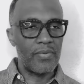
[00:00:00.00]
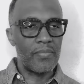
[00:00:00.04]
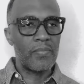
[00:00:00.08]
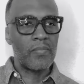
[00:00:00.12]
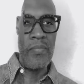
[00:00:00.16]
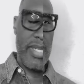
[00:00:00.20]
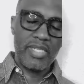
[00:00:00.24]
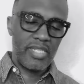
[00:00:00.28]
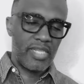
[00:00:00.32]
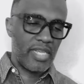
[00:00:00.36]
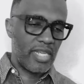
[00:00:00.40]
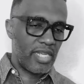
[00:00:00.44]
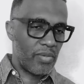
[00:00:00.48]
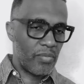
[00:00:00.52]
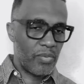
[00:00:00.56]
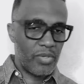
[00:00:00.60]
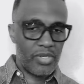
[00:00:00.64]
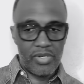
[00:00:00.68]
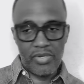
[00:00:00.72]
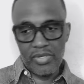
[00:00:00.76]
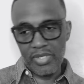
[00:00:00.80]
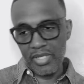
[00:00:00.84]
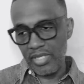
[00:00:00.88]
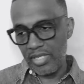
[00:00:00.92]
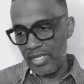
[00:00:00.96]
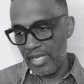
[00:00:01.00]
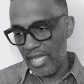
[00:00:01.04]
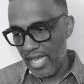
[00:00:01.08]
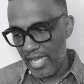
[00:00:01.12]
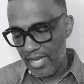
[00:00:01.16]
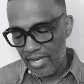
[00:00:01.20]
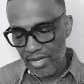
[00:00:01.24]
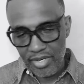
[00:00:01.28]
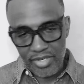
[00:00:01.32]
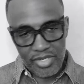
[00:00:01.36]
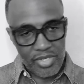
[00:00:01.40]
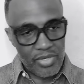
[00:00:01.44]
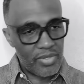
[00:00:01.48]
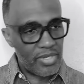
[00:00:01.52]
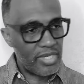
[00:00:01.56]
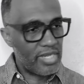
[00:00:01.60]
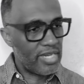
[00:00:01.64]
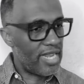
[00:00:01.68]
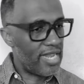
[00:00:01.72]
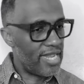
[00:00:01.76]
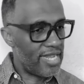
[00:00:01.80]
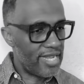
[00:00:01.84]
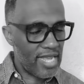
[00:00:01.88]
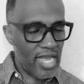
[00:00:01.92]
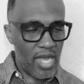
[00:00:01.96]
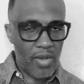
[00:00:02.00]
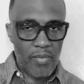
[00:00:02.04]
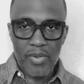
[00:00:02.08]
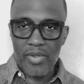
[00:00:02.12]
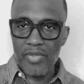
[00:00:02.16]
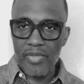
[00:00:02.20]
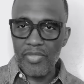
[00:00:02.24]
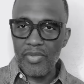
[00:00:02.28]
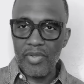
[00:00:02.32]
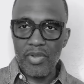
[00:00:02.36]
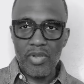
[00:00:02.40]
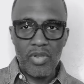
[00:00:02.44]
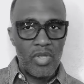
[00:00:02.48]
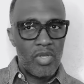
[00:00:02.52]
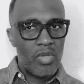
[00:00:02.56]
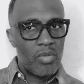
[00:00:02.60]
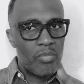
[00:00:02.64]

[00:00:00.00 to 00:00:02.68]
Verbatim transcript: You can kick it with her, you can date her, you can hang out with her,